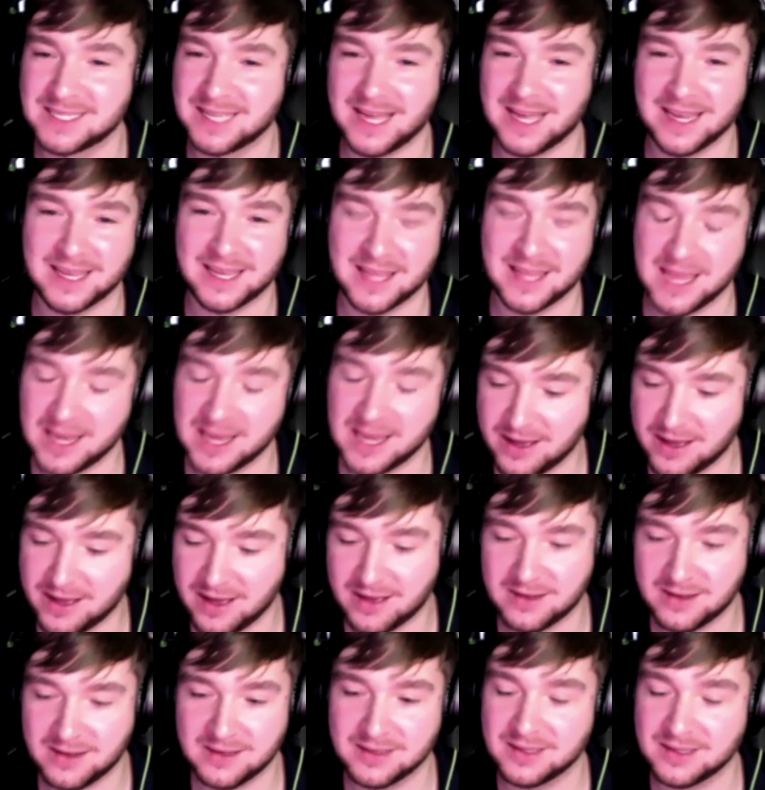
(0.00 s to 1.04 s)
Like they
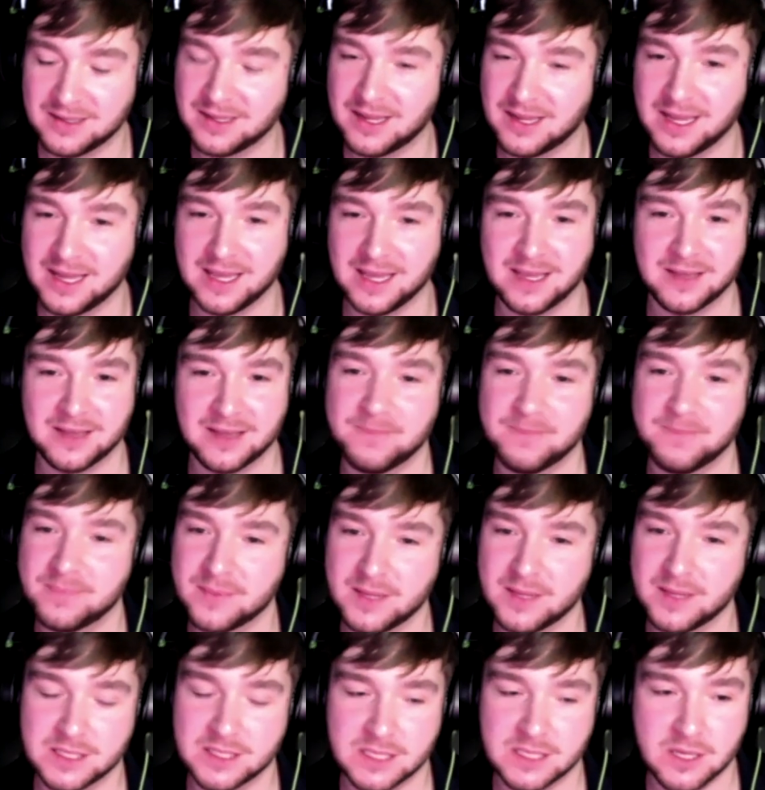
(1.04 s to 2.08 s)
are like
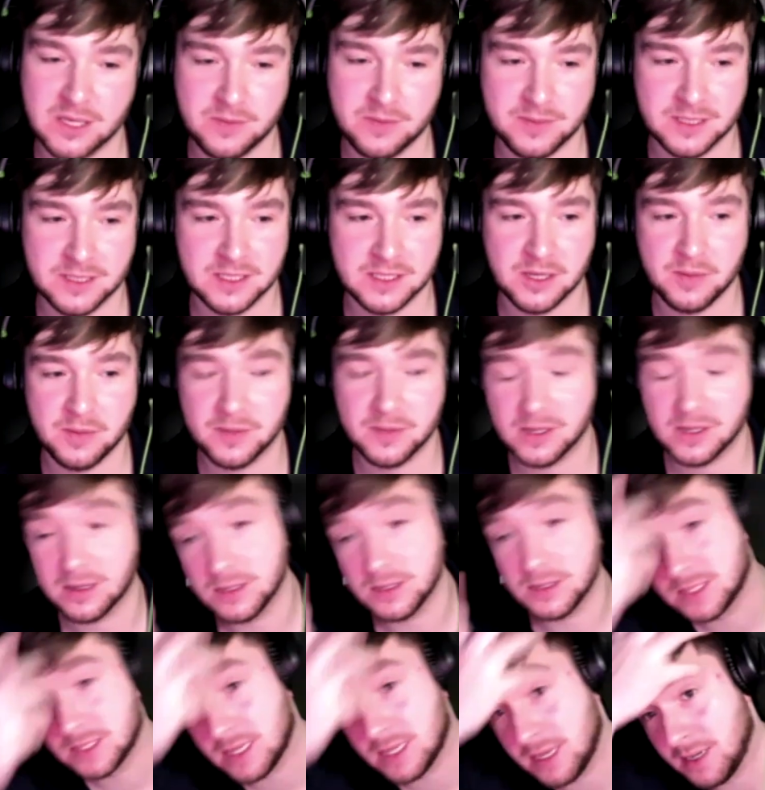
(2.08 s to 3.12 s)
super
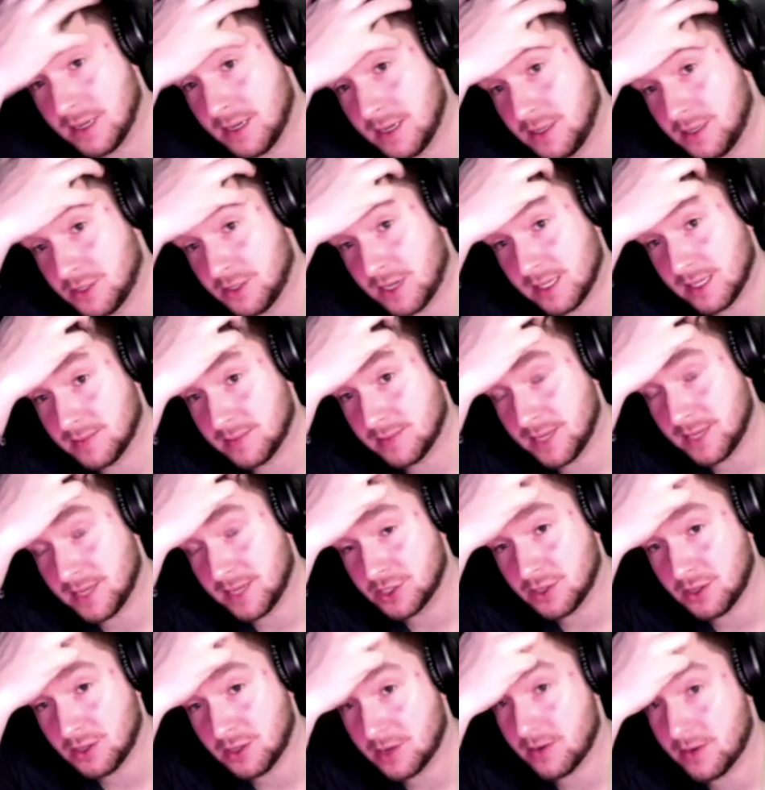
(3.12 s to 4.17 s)
concerned in trying to make
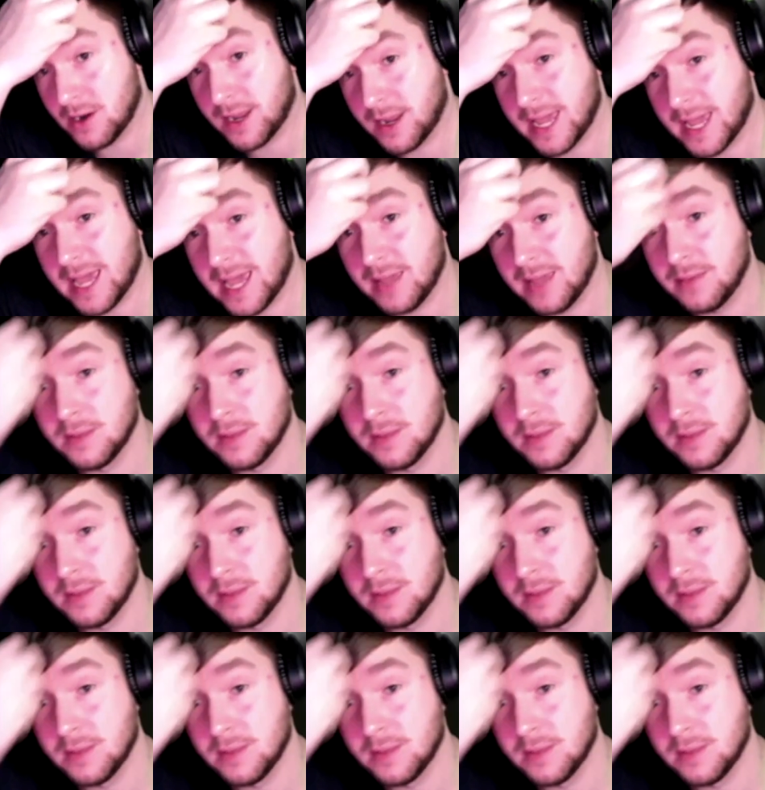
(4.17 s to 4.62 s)
sure they're okay.